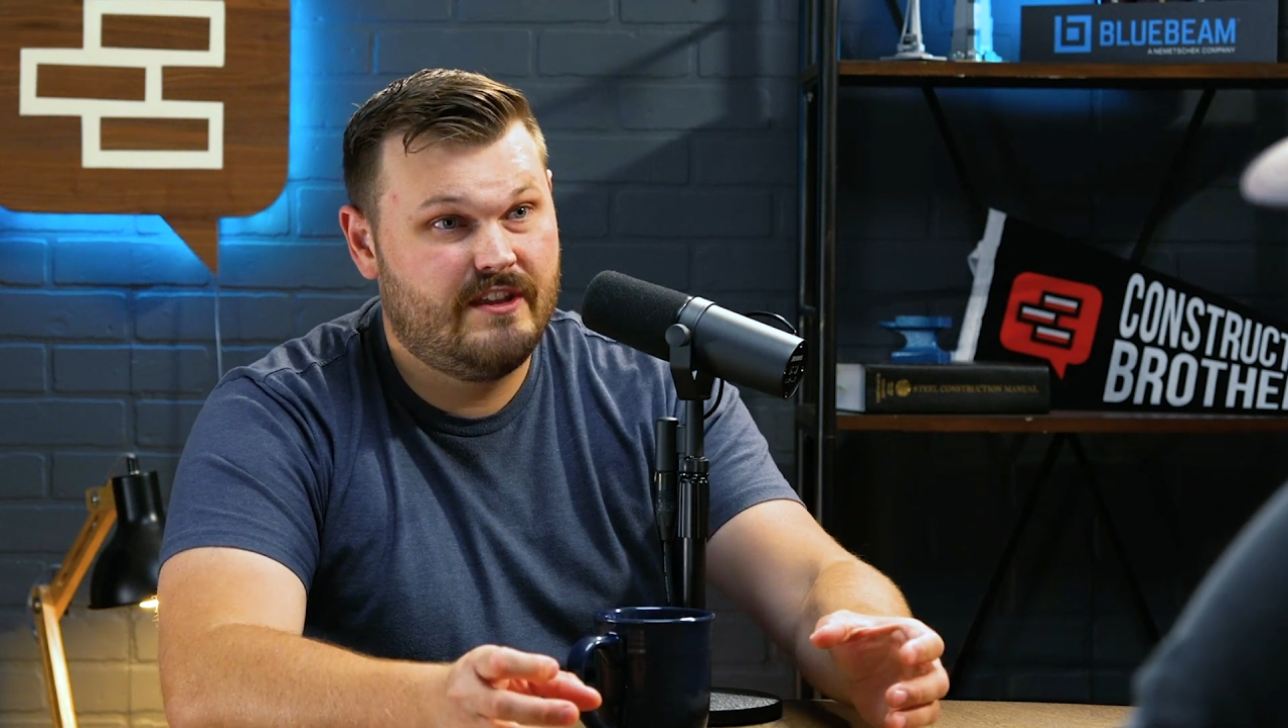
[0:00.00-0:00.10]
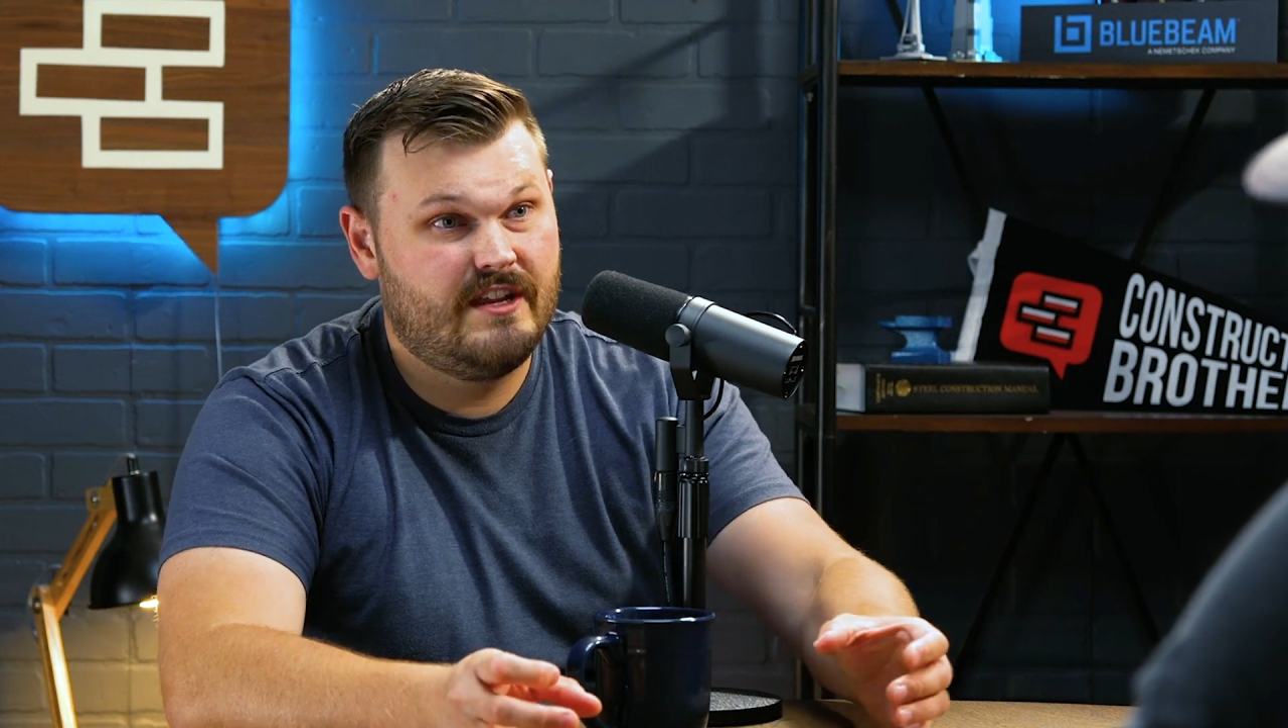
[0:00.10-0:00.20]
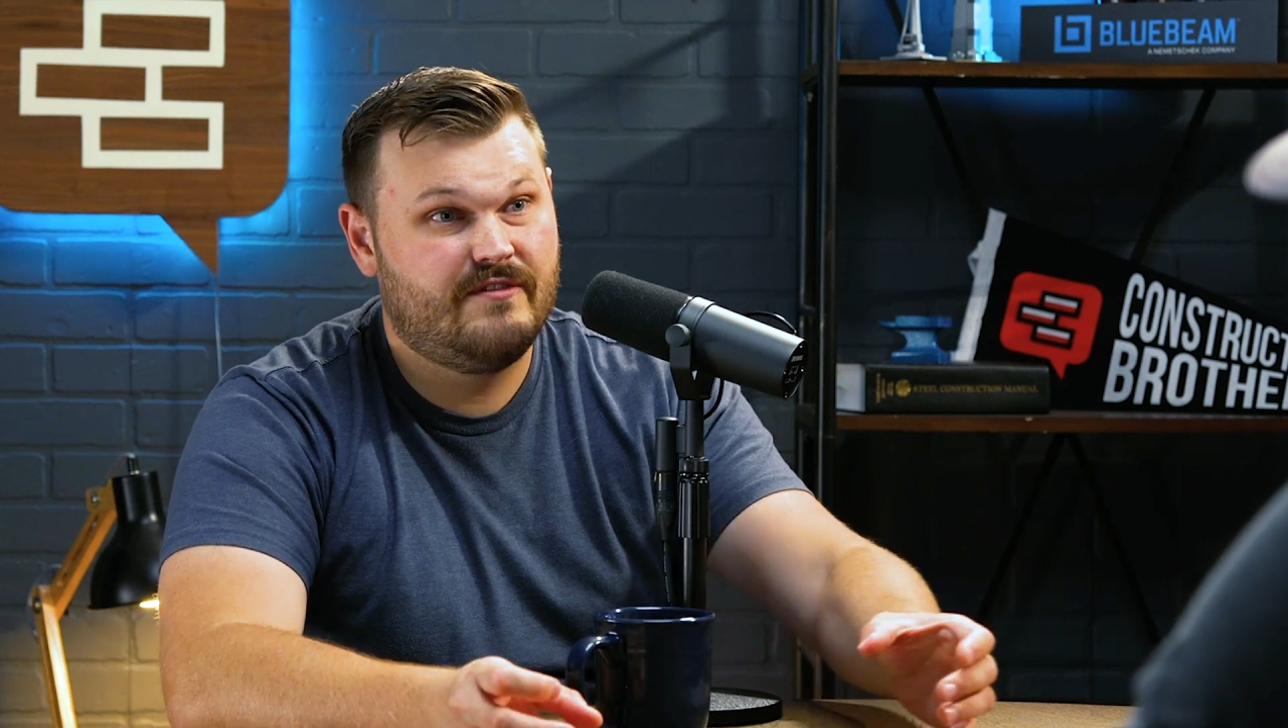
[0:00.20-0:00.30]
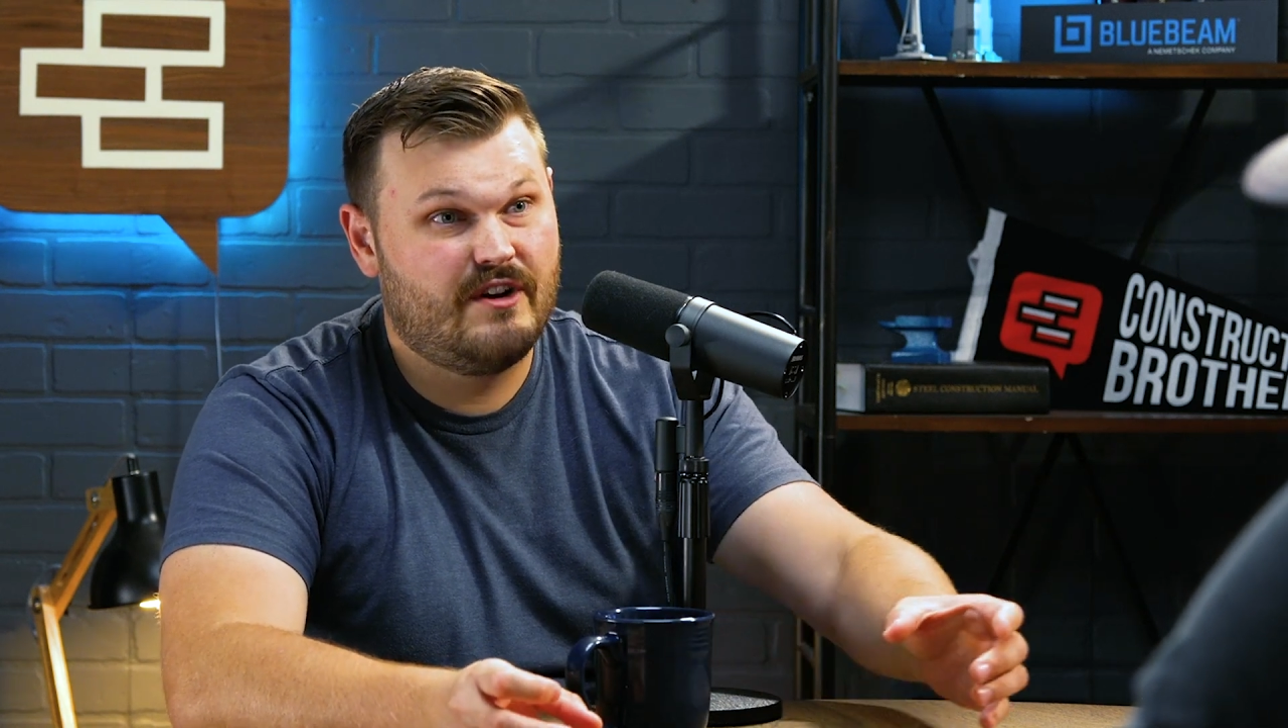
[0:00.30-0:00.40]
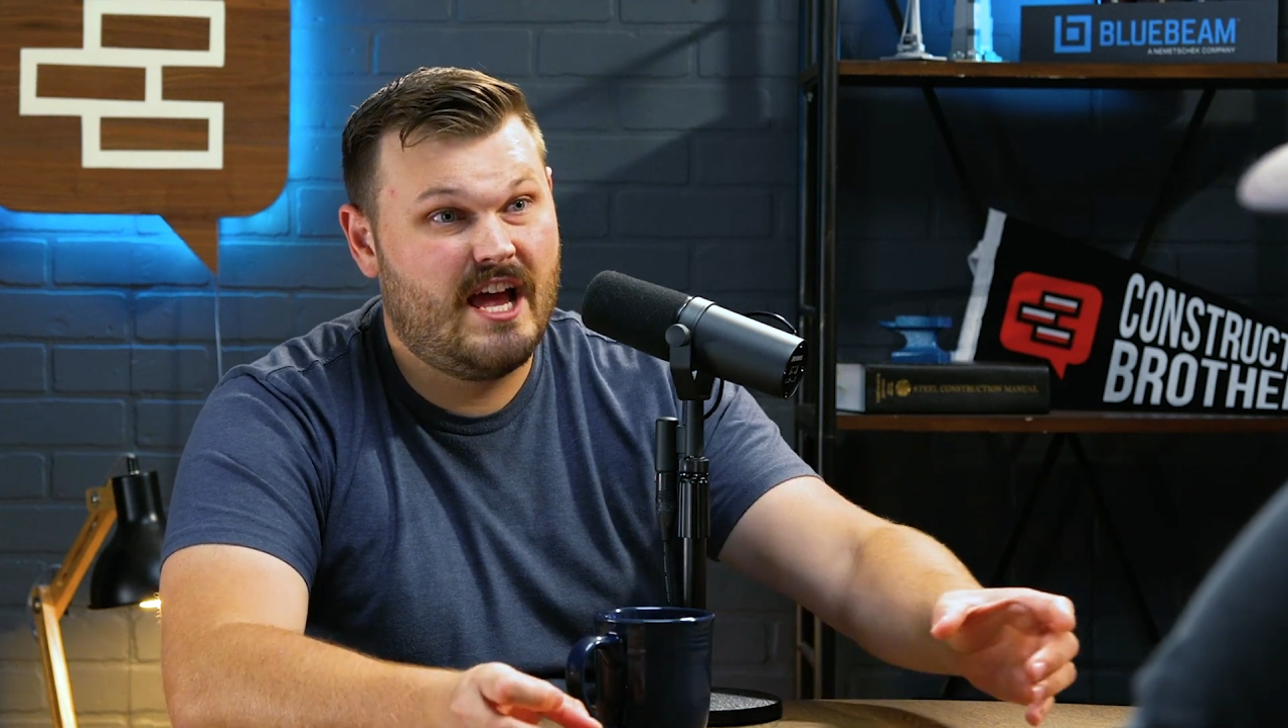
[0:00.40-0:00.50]
of
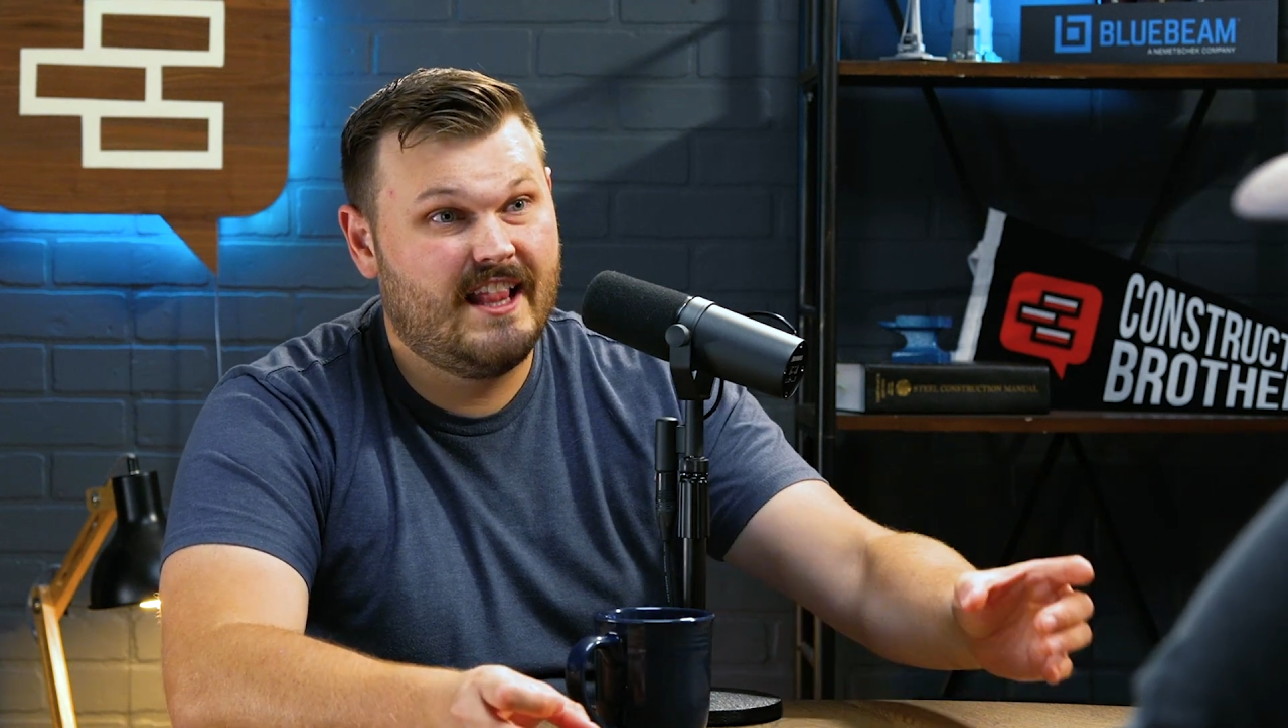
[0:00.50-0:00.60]
the different